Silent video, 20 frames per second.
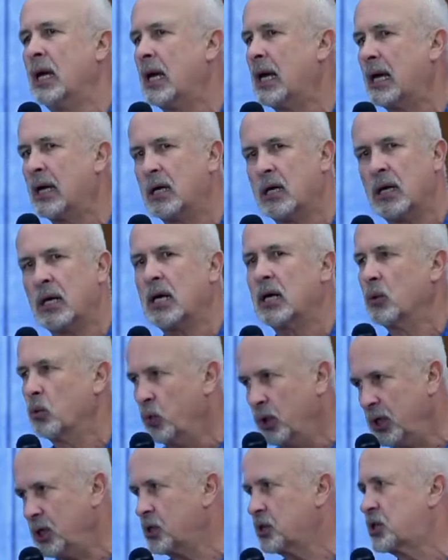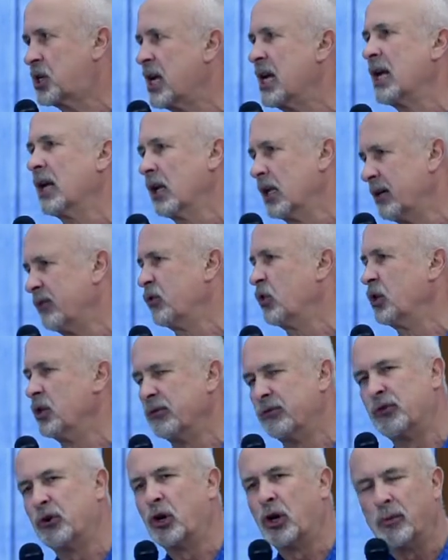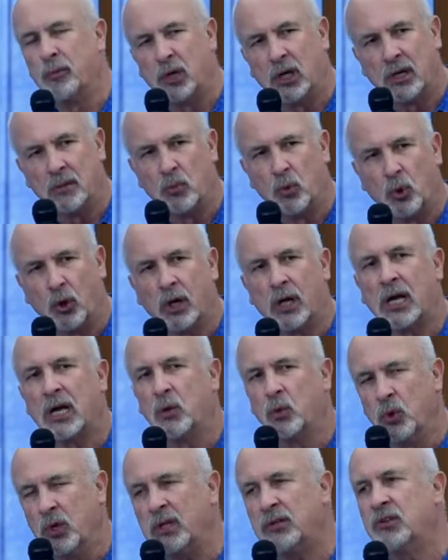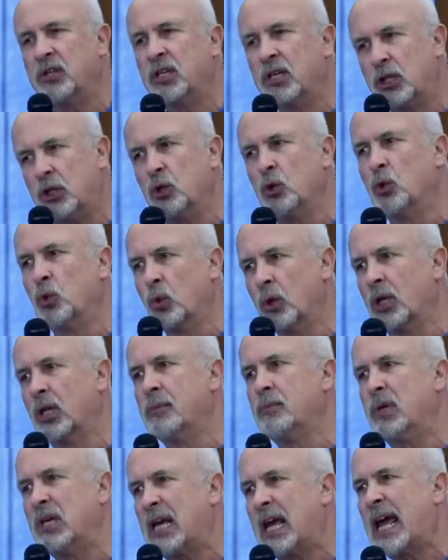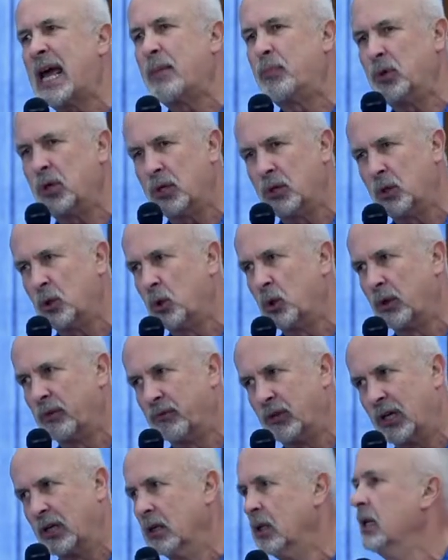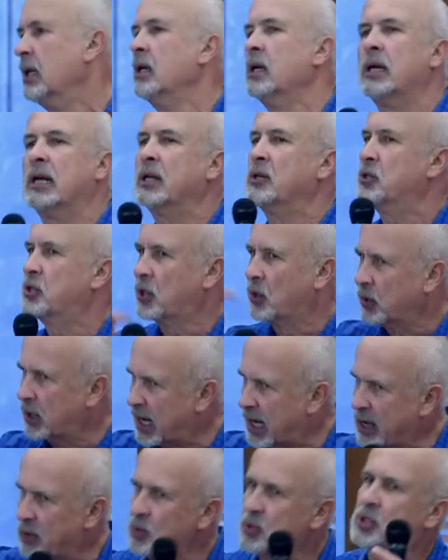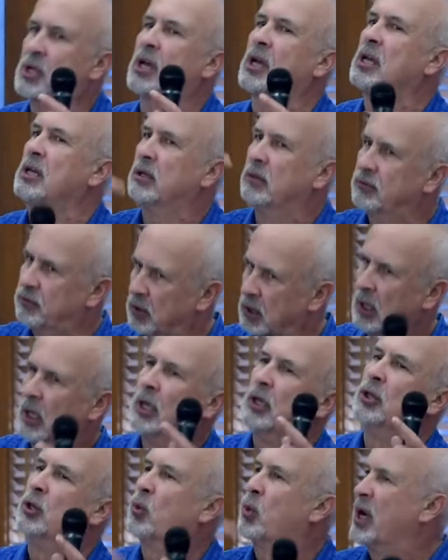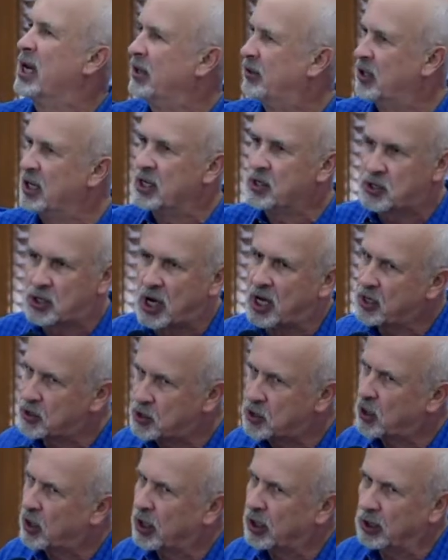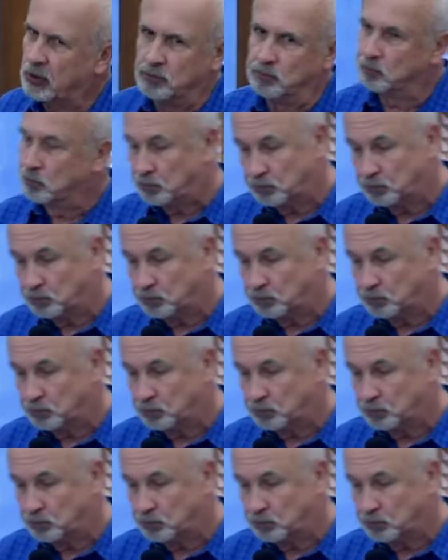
and, and we just can't live on the farm anymore. And we think you'd really be happy at Hooterville. And so that was kind of the way things got started.